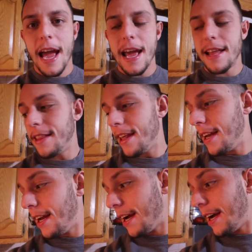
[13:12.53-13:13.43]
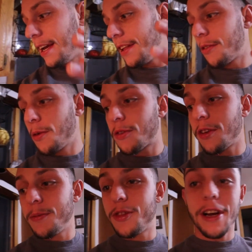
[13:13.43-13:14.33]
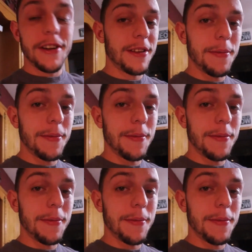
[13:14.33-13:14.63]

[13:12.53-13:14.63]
and then I throw some cherry